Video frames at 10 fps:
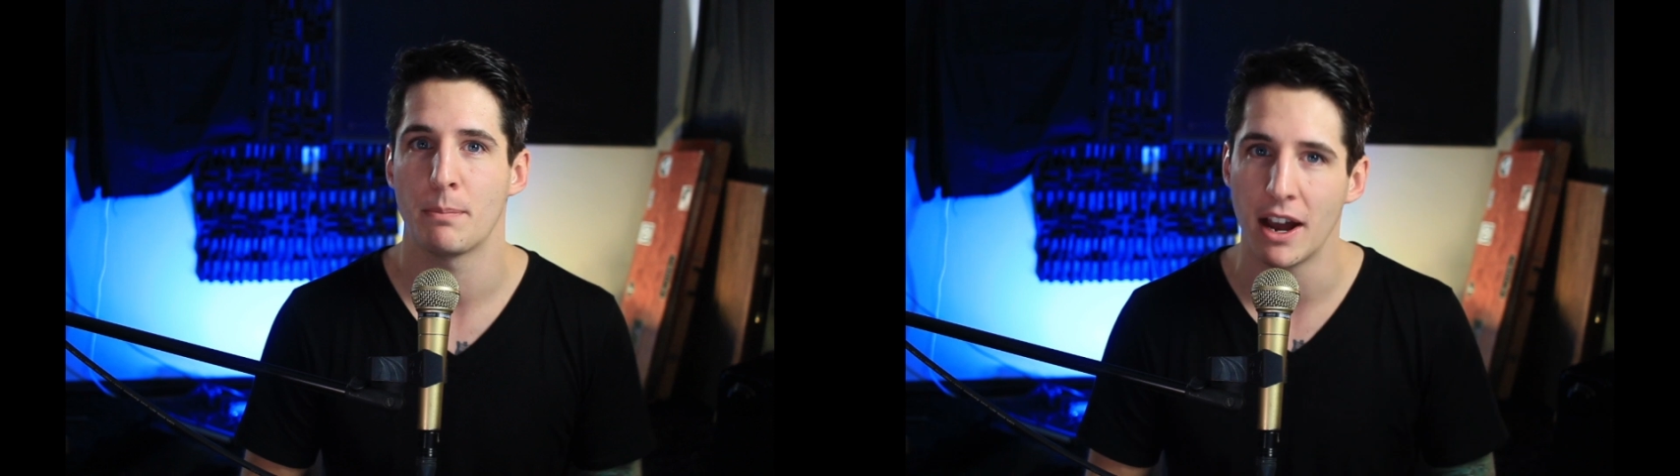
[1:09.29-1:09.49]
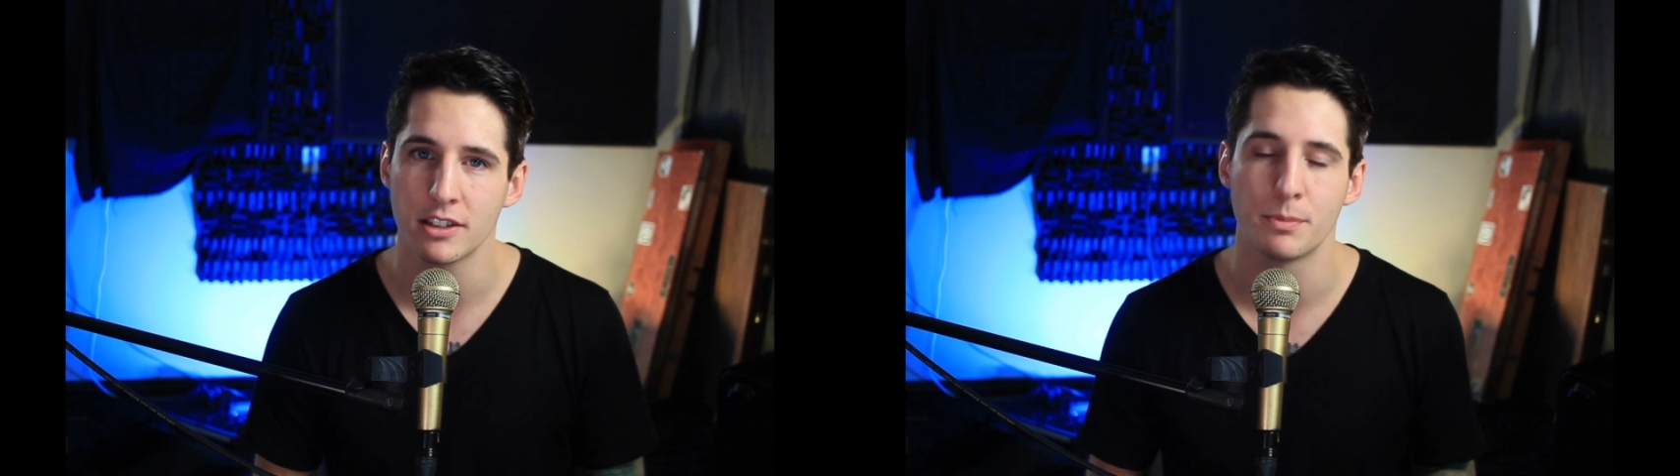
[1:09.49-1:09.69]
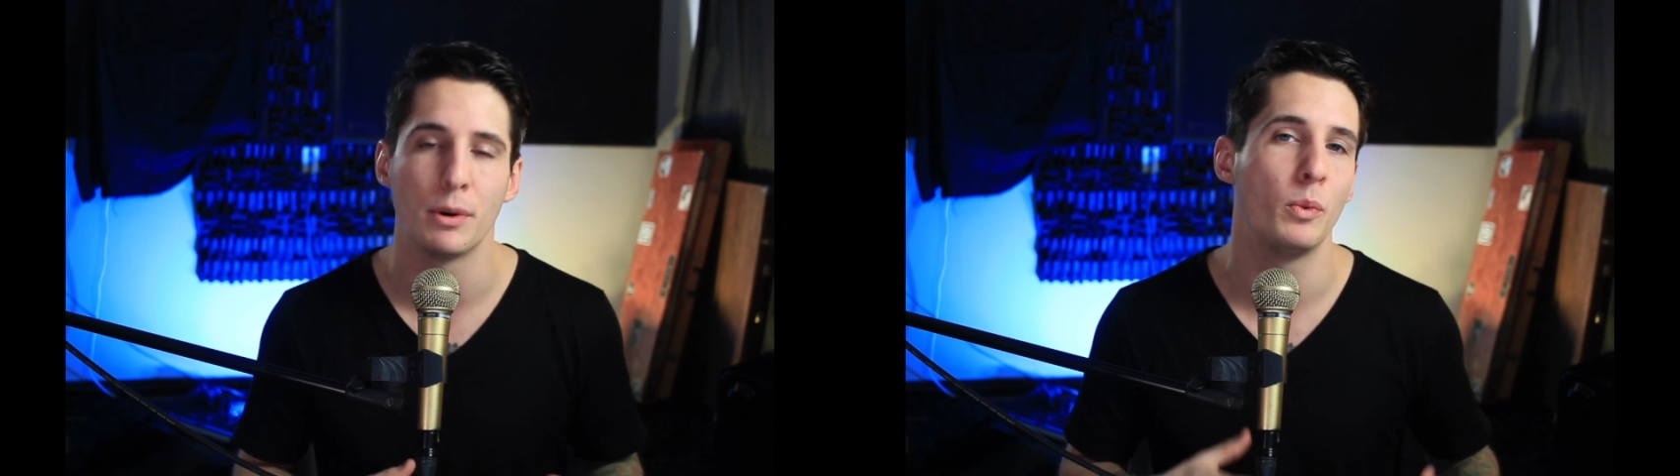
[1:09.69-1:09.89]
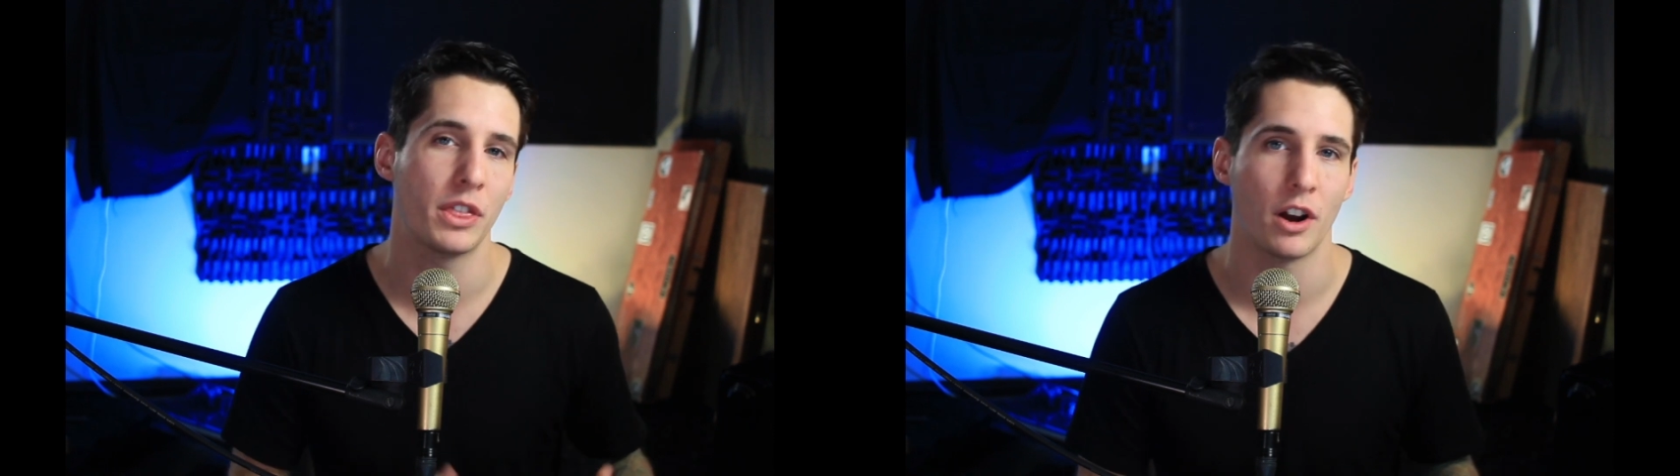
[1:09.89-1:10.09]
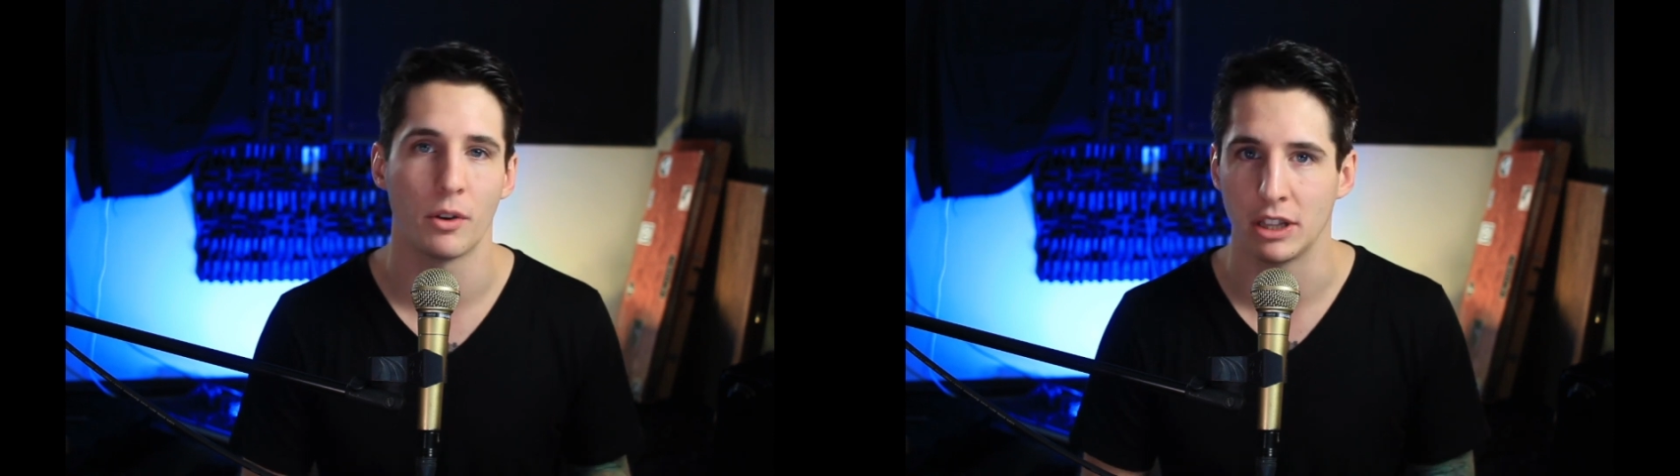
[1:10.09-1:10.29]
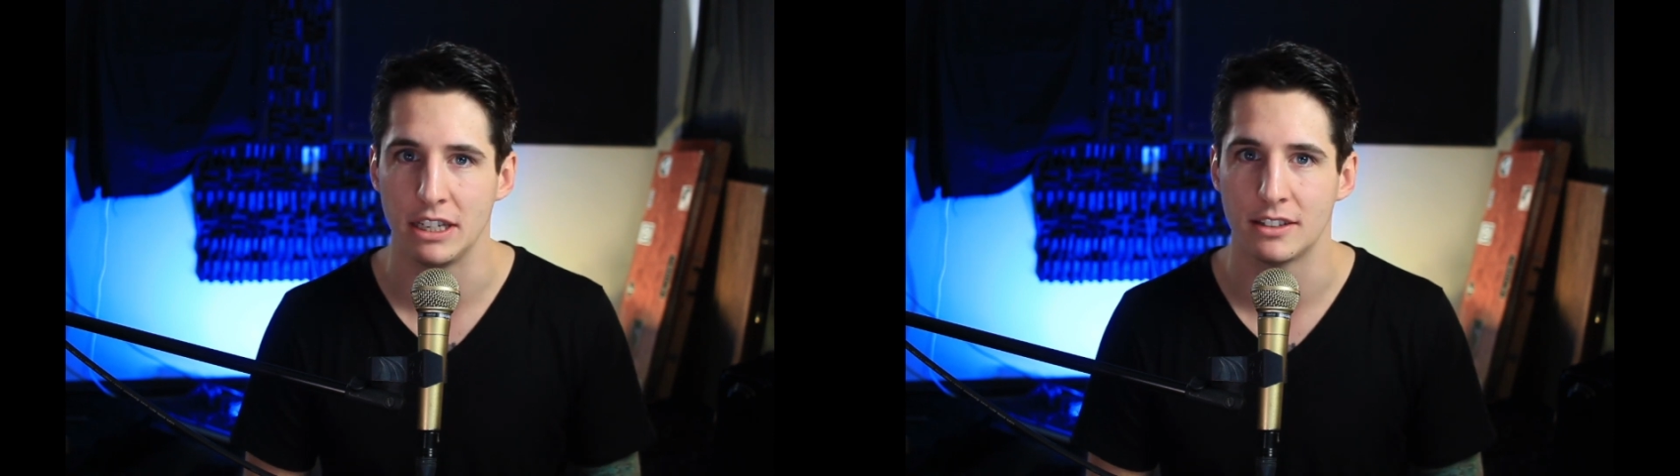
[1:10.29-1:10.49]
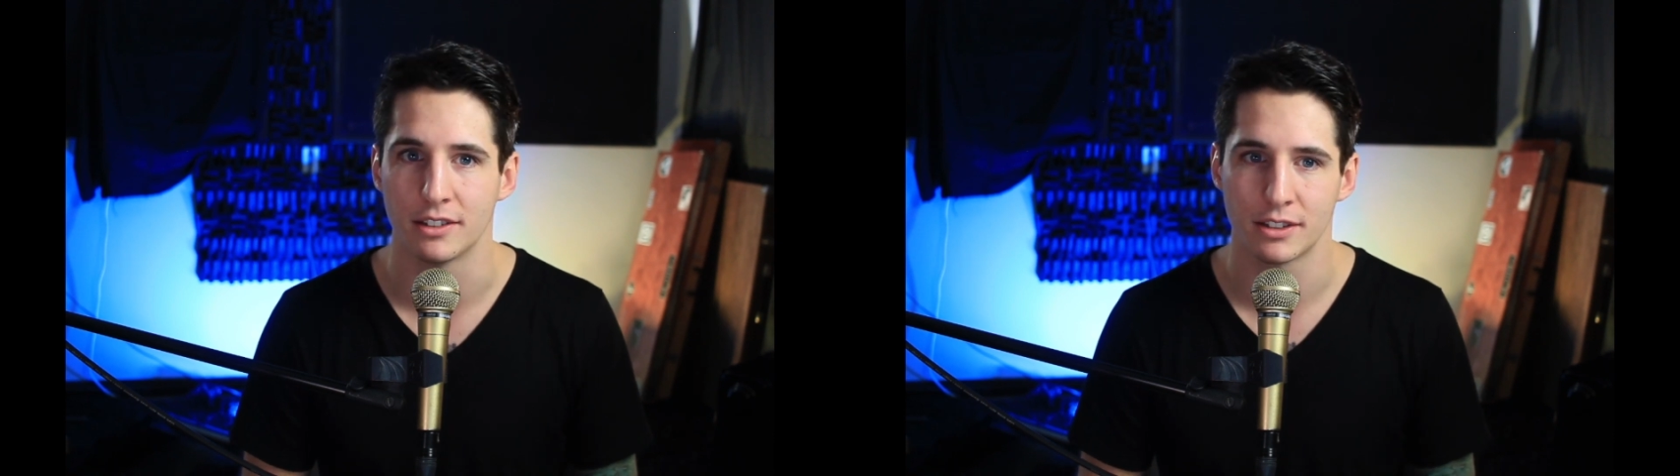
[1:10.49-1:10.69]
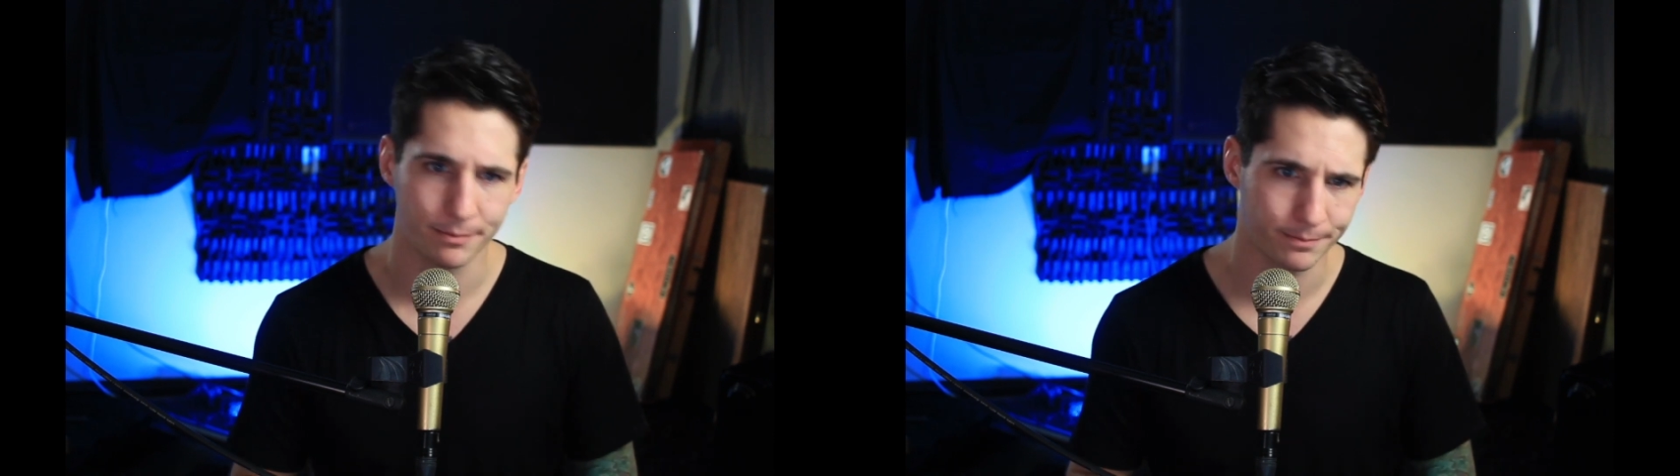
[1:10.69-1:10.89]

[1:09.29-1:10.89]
possible with our releases.